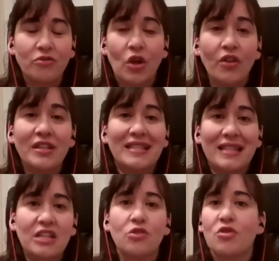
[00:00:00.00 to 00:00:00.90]
these
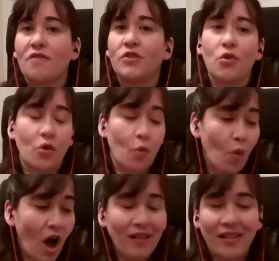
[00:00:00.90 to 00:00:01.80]
things you have to know to
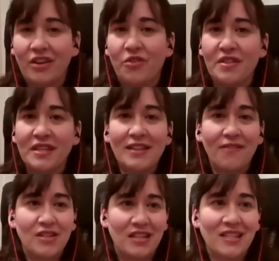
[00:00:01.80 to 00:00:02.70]
walk like you're in the
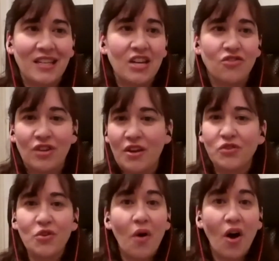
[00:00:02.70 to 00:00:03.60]
17th century. You have
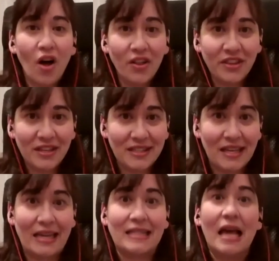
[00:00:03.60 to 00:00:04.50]
to know all these
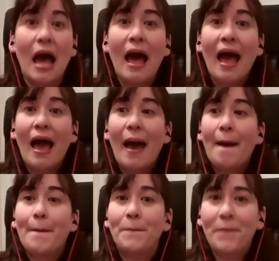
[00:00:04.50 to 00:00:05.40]
things.
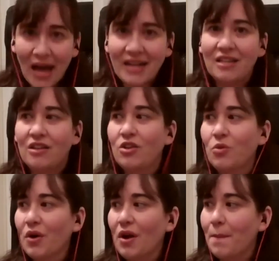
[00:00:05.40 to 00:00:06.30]
But
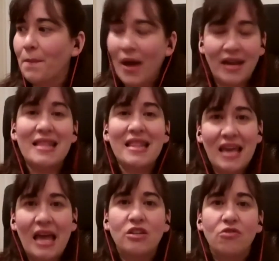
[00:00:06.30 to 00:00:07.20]
in the
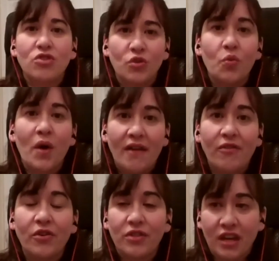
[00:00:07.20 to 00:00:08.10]
end, you do
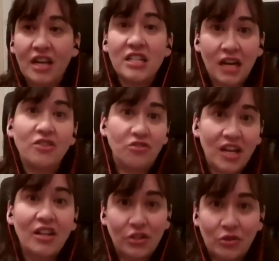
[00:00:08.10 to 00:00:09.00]
whatever the conductor
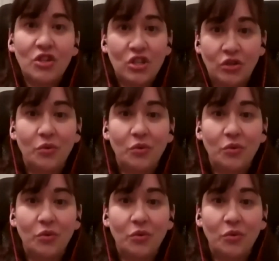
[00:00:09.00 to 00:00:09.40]
tells you to do,